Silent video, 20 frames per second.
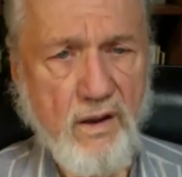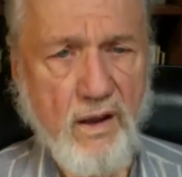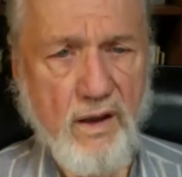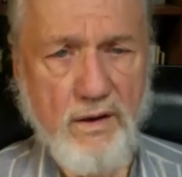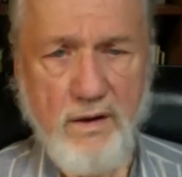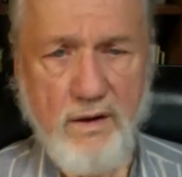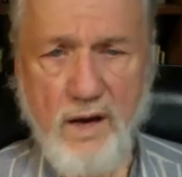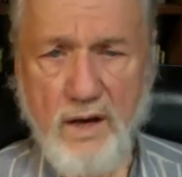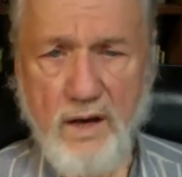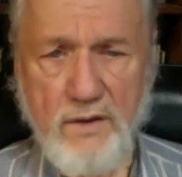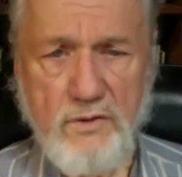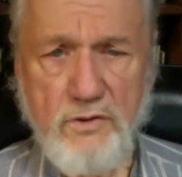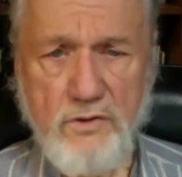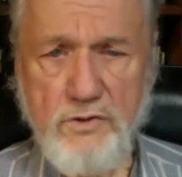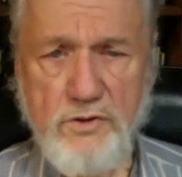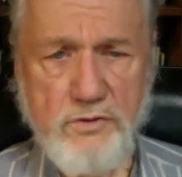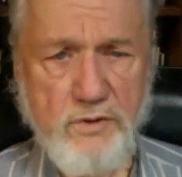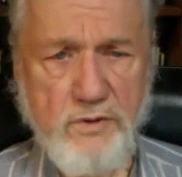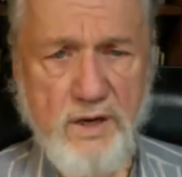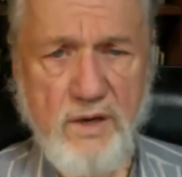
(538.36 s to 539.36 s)
and not to
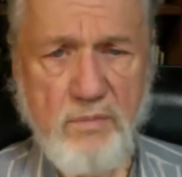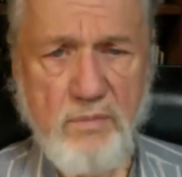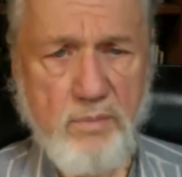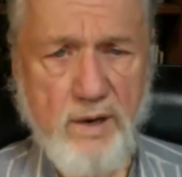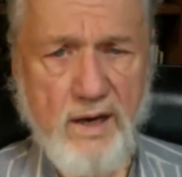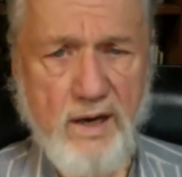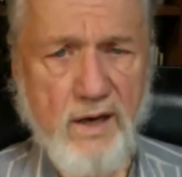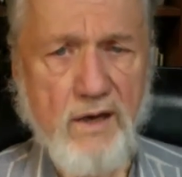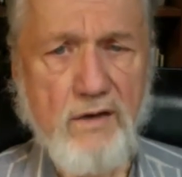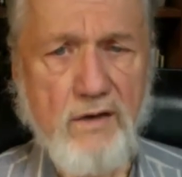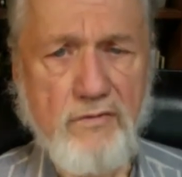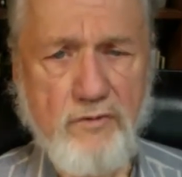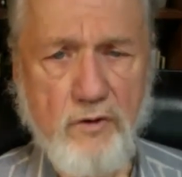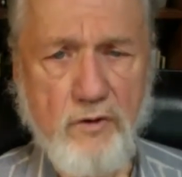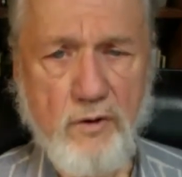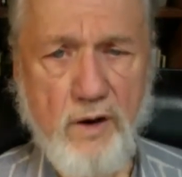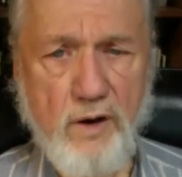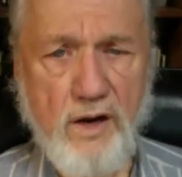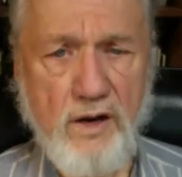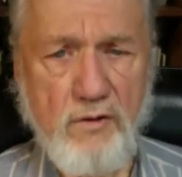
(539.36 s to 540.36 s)
shrink back
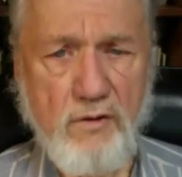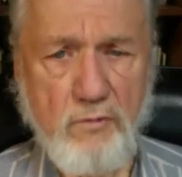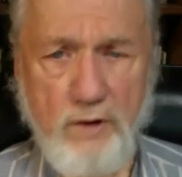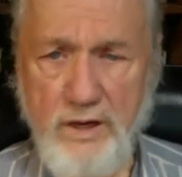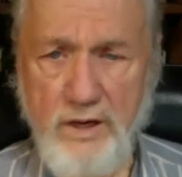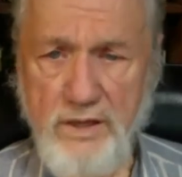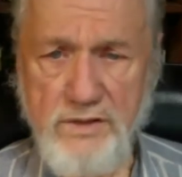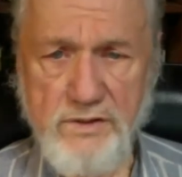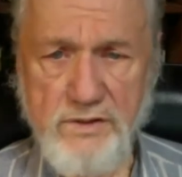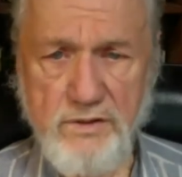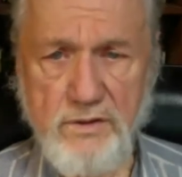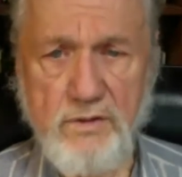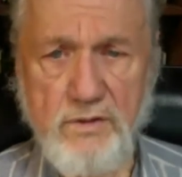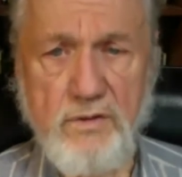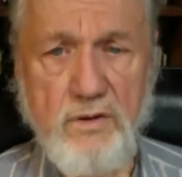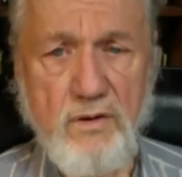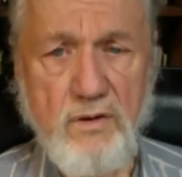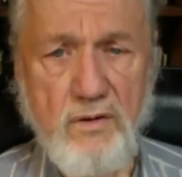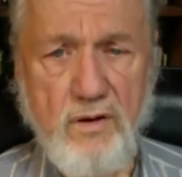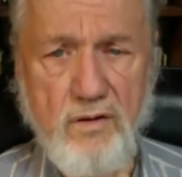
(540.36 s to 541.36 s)
for any reason
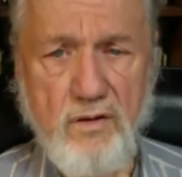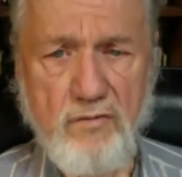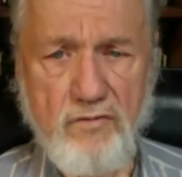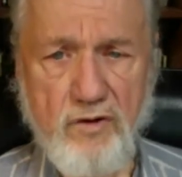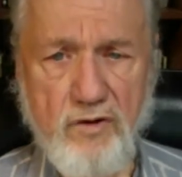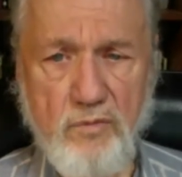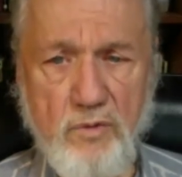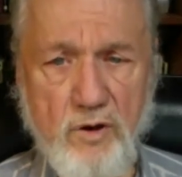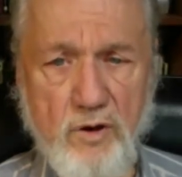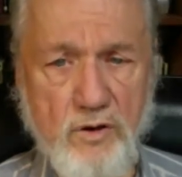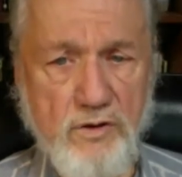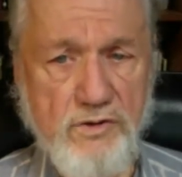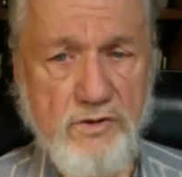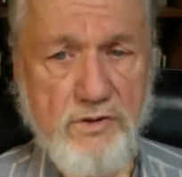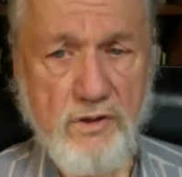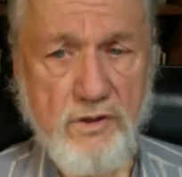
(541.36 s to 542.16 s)
from her